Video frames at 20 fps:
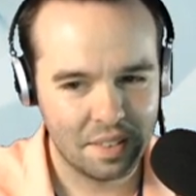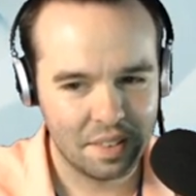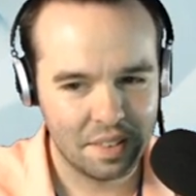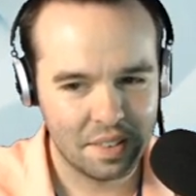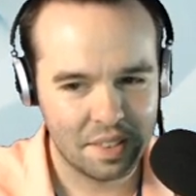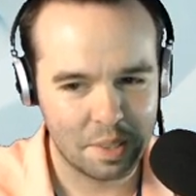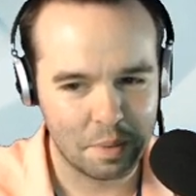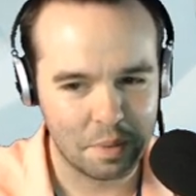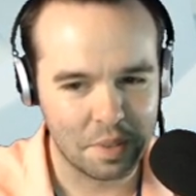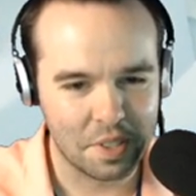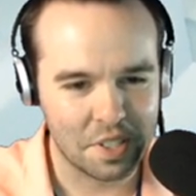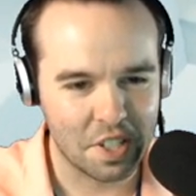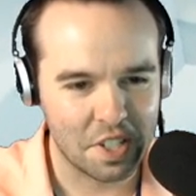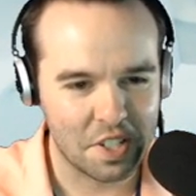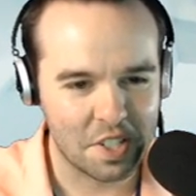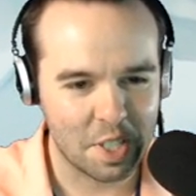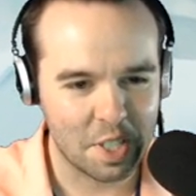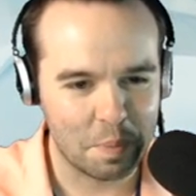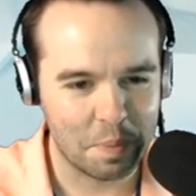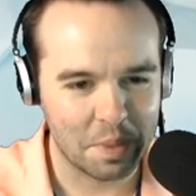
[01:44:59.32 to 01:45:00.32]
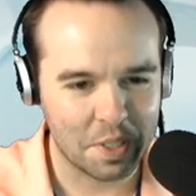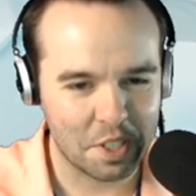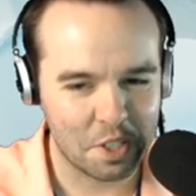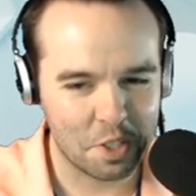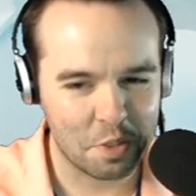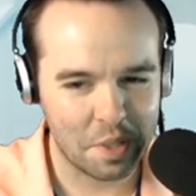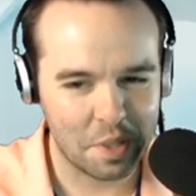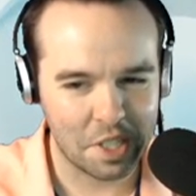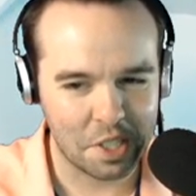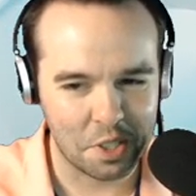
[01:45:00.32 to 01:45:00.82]
Someone's asleep at the
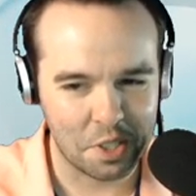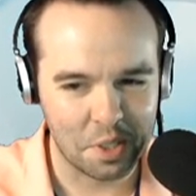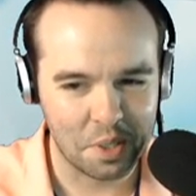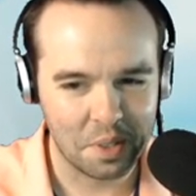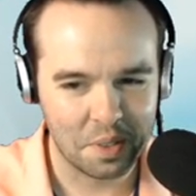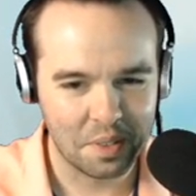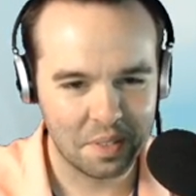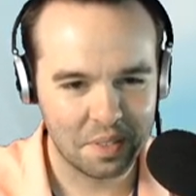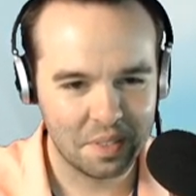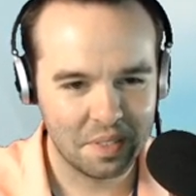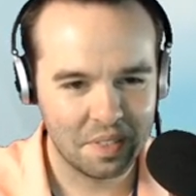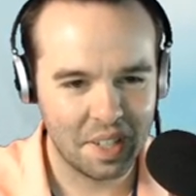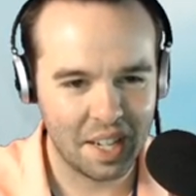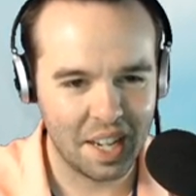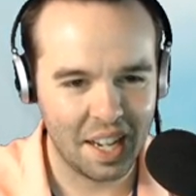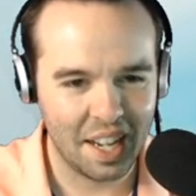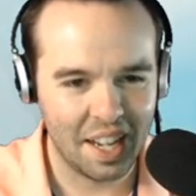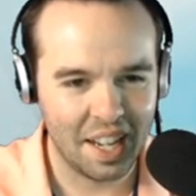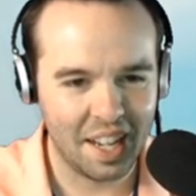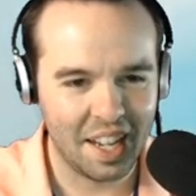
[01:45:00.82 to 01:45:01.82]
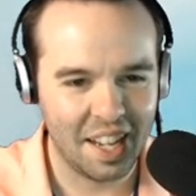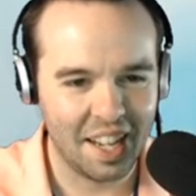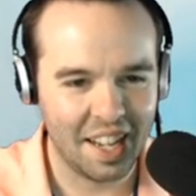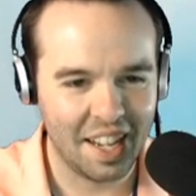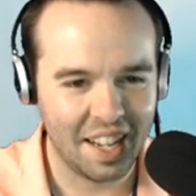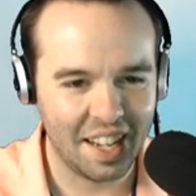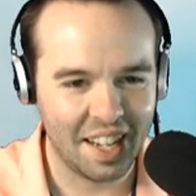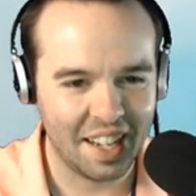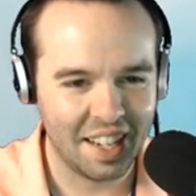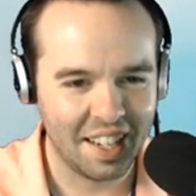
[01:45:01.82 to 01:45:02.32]
Switch. Ha ha ha ha